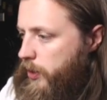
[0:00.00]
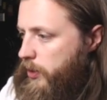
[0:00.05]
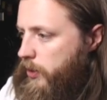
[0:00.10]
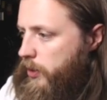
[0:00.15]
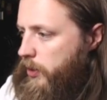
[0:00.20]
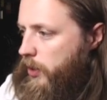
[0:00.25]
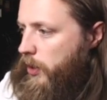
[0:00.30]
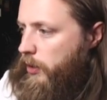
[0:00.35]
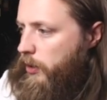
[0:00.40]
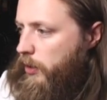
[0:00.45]

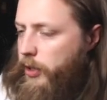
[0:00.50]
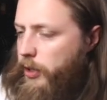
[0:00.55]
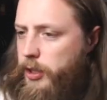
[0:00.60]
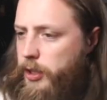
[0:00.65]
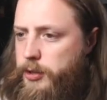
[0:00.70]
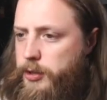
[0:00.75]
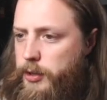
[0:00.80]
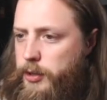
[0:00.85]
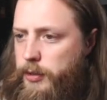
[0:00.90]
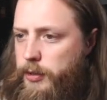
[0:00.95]
build
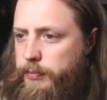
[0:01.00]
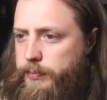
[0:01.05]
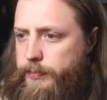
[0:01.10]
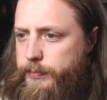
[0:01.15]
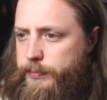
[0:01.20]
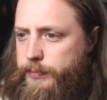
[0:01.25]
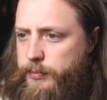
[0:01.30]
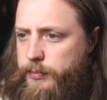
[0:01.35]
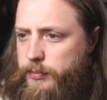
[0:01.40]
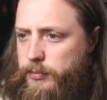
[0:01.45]
directory.
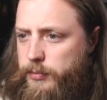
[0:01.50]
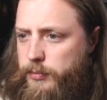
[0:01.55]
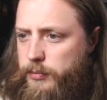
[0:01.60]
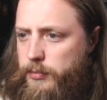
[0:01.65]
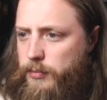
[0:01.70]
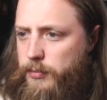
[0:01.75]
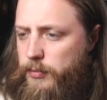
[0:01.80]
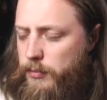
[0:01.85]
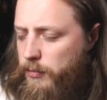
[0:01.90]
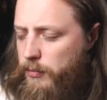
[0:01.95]

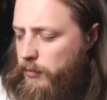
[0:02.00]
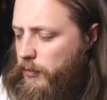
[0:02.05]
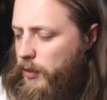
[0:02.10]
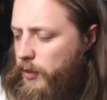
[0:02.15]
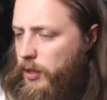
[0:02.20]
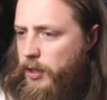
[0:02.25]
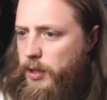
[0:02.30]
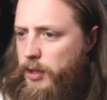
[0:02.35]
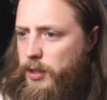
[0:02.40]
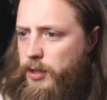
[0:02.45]

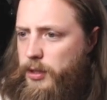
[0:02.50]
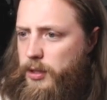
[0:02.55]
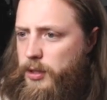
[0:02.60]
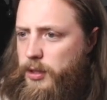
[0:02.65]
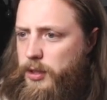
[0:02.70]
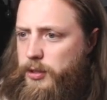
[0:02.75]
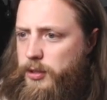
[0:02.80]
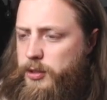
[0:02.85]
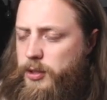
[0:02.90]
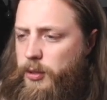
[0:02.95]

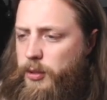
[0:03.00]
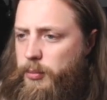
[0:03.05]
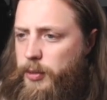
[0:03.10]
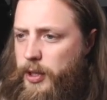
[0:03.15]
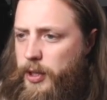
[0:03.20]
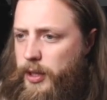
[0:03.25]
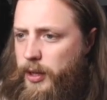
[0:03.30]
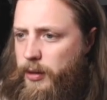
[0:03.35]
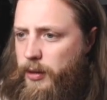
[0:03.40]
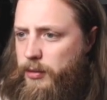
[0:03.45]
I'm just going
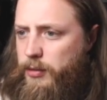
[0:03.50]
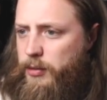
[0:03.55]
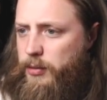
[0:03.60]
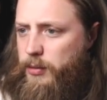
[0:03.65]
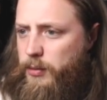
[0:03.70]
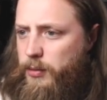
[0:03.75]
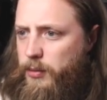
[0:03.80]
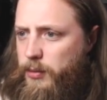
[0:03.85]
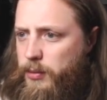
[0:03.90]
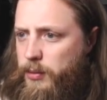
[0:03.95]
to make that
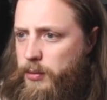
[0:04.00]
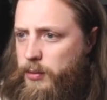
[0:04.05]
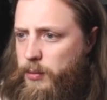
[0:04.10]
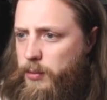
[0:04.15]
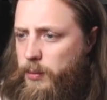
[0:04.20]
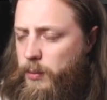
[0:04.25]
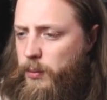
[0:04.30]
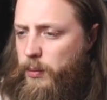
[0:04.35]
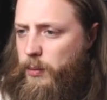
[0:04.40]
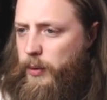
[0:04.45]

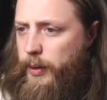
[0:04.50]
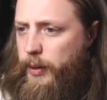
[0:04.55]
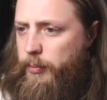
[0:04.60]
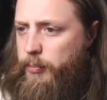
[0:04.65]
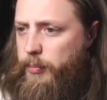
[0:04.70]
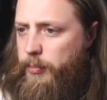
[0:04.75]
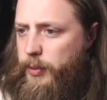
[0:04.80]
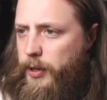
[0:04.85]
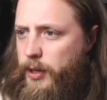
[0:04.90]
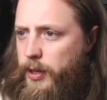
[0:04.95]

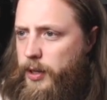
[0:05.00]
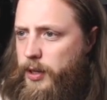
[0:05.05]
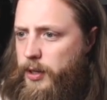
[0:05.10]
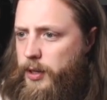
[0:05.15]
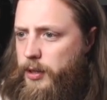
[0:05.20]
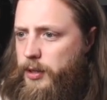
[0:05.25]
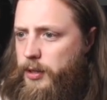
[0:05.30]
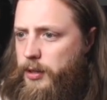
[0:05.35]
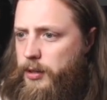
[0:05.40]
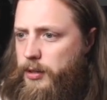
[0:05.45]

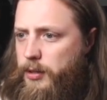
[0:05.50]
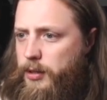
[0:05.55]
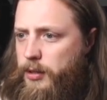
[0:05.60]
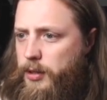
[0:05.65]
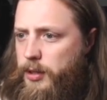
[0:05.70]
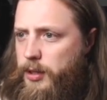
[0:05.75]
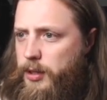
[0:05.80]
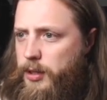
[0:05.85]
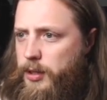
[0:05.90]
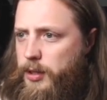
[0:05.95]
webpack,
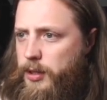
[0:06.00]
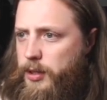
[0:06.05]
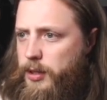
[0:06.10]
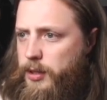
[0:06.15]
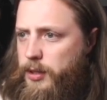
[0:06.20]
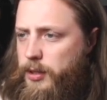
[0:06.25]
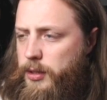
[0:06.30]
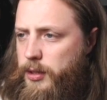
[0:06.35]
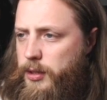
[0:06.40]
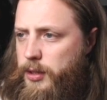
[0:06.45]

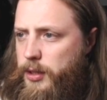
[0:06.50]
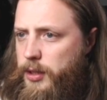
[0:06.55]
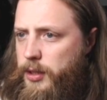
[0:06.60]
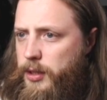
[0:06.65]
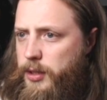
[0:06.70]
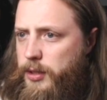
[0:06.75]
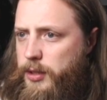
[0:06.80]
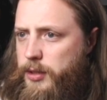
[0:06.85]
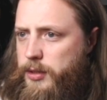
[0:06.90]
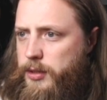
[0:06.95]

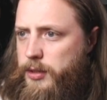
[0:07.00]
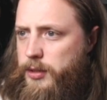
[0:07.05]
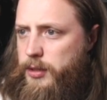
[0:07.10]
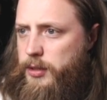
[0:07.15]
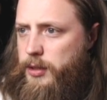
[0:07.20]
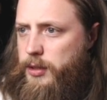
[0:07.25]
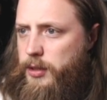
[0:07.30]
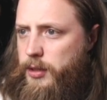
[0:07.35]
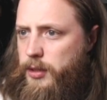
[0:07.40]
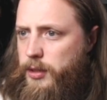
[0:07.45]
and
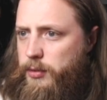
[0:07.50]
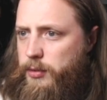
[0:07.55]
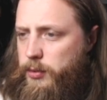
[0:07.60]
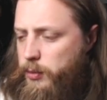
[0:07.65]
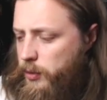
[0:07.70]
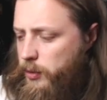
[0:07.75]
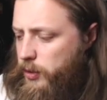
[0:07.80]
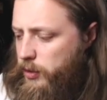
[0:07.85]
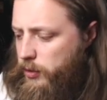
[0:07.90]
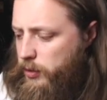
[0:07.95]

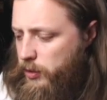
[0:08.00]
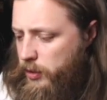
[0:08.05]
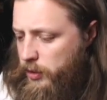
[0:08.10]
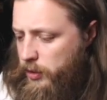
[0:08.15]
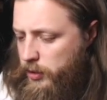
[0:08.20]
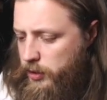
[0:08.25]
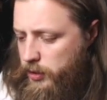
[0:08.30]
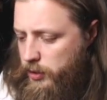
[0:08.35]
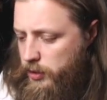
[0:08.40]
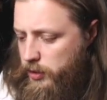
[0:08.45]
if we look
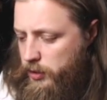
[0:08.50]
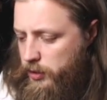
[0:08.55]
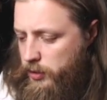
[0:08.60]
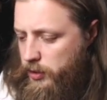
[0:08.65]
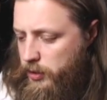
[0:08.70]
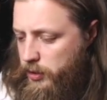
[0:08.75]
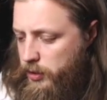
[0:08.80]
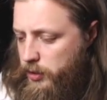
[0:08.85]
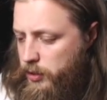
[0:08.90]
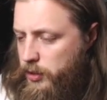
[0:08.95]
in
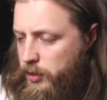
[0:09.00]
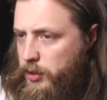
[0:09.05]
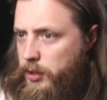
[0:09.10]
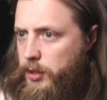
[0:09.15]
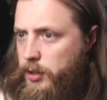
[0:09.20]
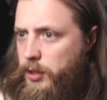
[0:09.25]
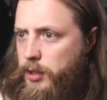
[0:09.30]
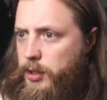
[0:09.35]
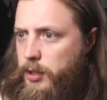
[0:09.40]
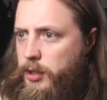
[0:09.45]

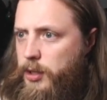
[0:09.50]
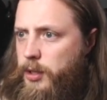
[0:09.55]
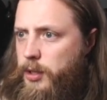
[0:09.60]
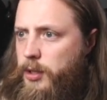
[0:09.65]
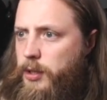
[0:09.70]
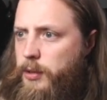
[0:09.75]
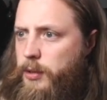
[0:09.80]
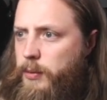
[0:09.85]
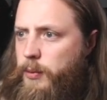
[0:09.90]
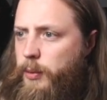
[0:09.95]

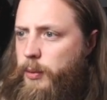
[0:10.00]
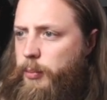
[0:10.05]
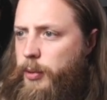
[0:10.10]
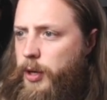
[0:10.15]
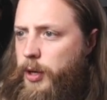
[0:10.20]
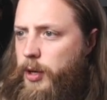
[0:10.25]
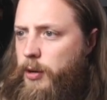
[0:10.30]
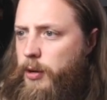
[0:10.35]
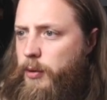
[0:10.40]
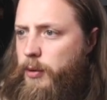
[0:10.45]

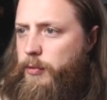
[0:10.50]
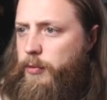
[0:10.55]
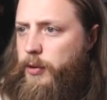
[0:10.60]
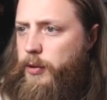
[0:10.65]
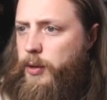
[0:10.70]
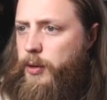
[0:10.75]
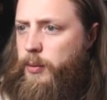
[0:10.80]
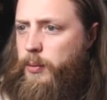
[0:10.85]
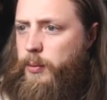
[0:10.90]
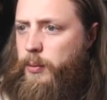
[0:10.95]
webpack
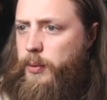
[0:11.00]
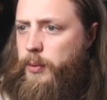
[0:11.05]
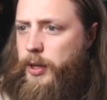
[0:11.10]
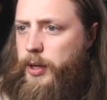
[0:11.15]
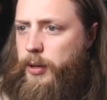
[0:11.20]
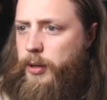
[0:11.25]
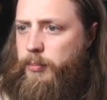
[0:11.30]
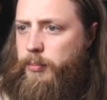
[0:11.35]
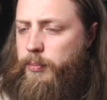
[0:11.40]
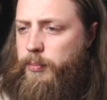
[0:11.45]
config,
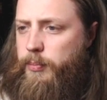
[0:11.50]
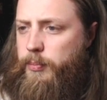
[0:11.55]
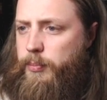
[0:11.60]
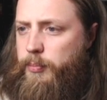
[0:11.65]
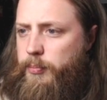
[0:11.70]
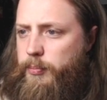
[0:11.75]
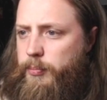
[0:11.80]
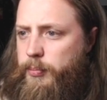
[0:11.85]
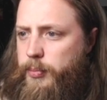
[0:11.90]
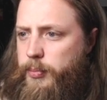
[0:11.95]
we are
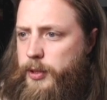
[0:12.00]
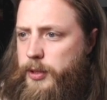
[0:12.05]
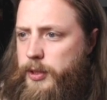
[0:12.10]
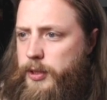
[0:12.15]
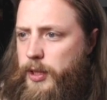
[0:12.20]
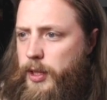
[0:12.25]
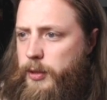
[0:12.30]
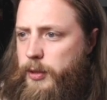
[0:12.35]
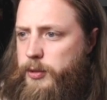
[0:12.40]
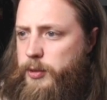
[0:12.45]

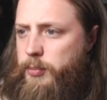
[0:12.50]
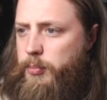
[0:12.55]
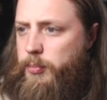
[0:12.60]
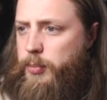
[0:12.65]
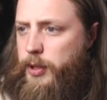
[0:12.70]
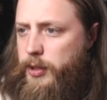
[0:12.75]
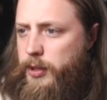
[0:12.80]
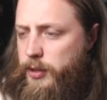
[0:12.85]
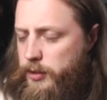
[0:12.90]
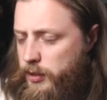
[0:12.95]
building up to
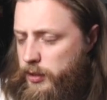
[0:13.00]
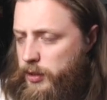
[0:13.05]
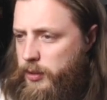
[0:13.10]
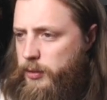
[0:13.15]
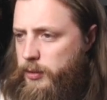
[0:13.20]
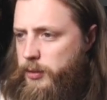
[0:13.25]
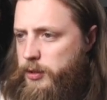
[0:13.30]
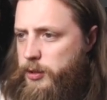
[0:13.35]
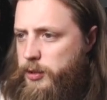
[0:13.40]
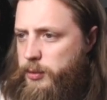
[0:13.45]
build.
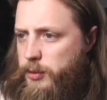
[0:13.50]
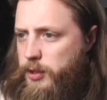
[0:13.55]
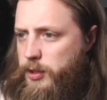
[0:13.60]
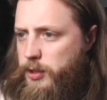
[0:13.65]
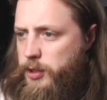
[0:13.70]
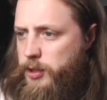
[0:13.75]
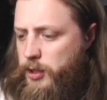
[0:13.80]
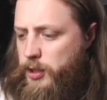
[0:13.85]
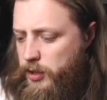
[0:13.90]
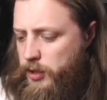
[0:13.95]
I just
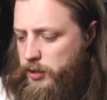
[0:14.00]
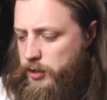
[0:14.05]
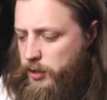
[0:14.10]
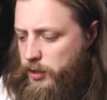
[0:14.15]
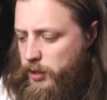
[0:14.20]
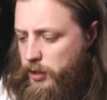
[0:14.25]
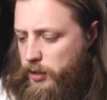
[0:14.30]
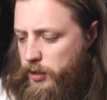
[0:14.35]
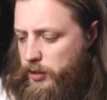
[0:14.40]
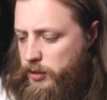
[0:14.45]
want to
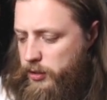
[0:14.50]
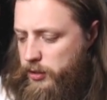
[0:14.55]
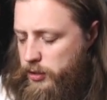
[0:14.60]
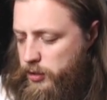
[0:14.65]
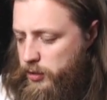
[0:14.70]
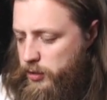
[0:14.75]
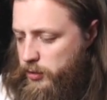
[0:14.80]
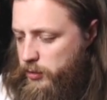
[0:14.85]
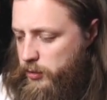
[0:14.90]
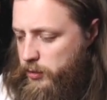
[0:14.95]
change that
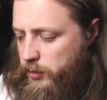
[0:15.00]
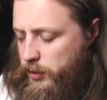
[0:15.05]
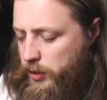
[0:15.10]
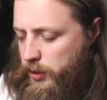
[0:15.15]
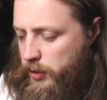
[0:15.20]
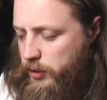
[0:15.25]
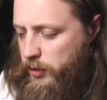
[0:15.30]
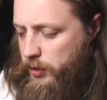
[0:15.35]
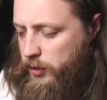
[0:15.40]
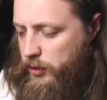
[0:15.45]
to
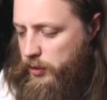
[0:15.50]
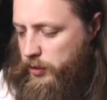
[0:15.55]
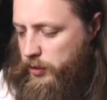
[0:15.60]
